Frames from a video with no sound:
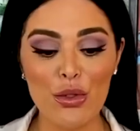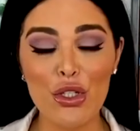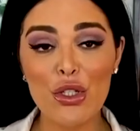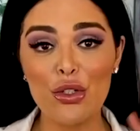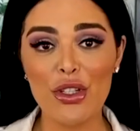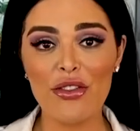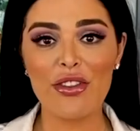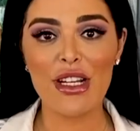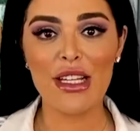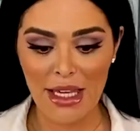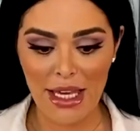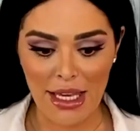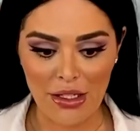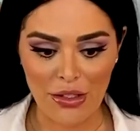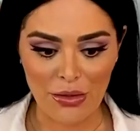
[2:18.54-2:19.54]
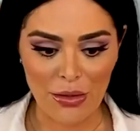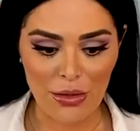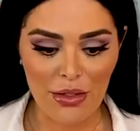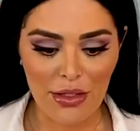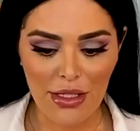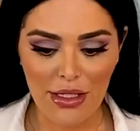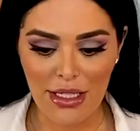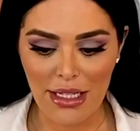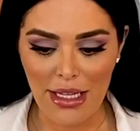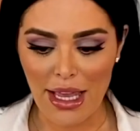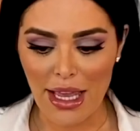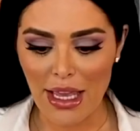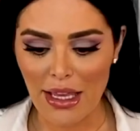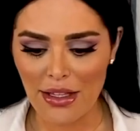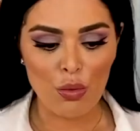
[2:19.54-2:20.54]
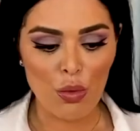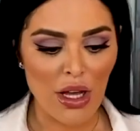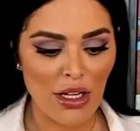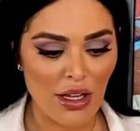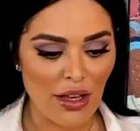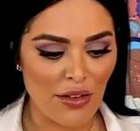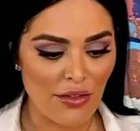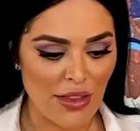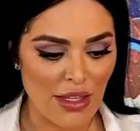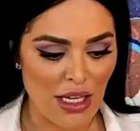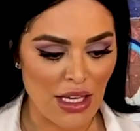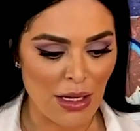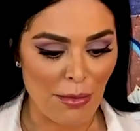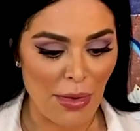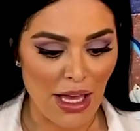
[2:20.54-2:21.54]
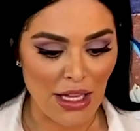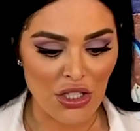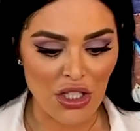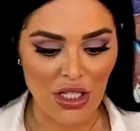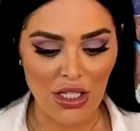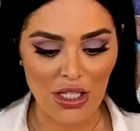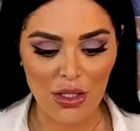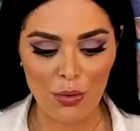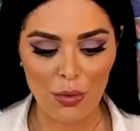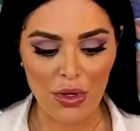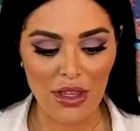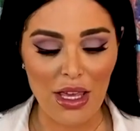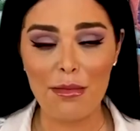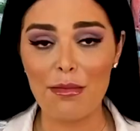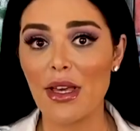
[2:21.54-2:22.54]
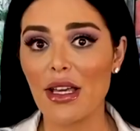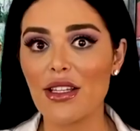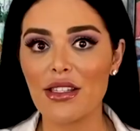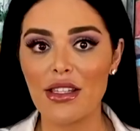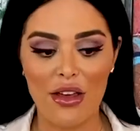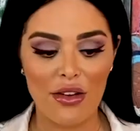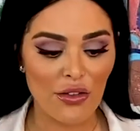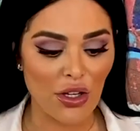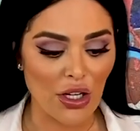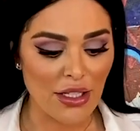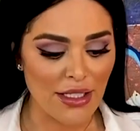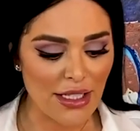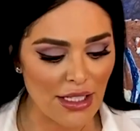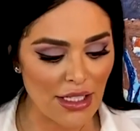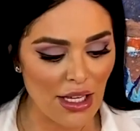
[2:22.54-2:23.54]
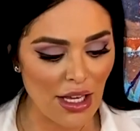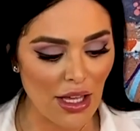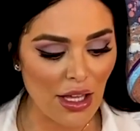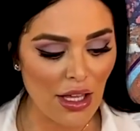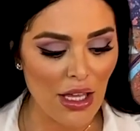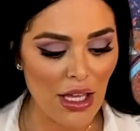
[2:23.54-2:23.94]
2 different candles today. One of the batches with a mix of gardenia,